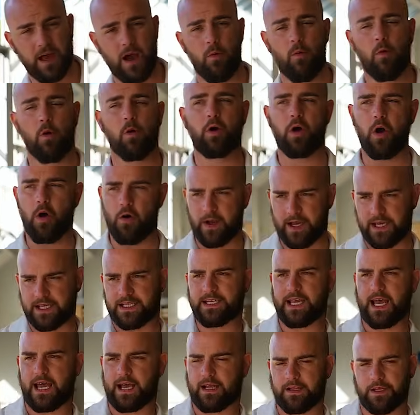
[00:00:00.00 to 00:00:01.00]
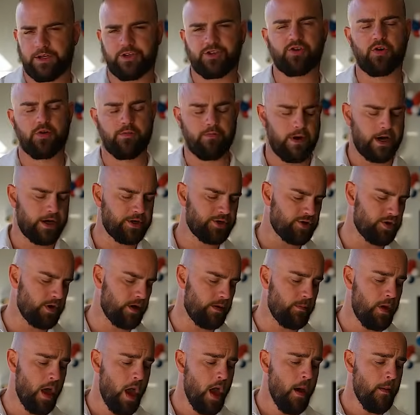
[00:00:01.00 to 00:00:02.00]
I won't go exactly trim by
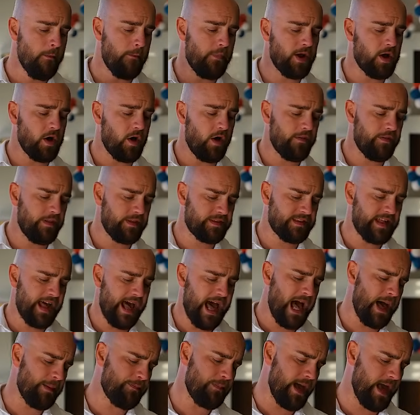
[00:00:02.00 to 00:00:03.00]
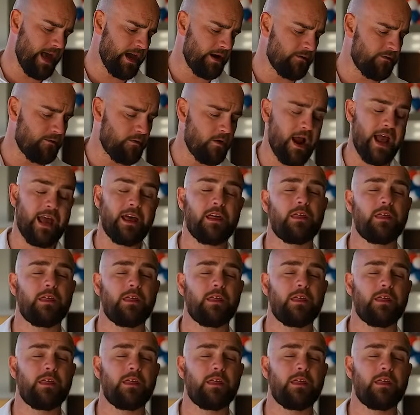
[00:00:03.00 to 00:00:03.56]
trim, but on the top end for a